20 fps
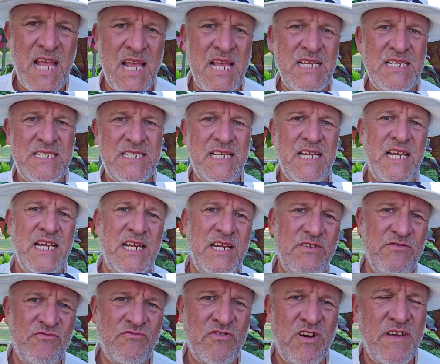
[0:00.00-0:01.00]
As
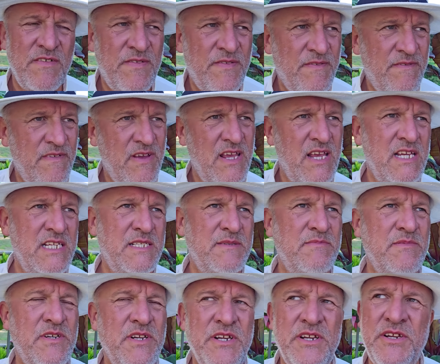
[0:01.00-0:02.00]
a rough
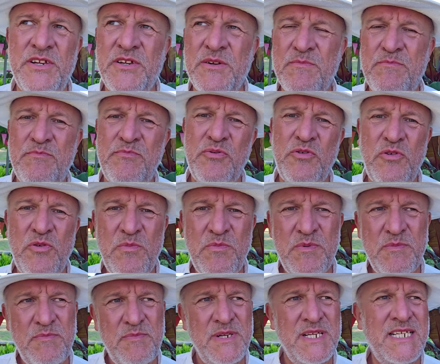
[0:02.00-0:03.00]
estimate, you could
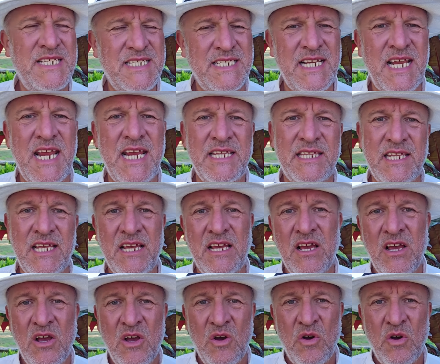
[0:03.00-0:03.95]
probably say that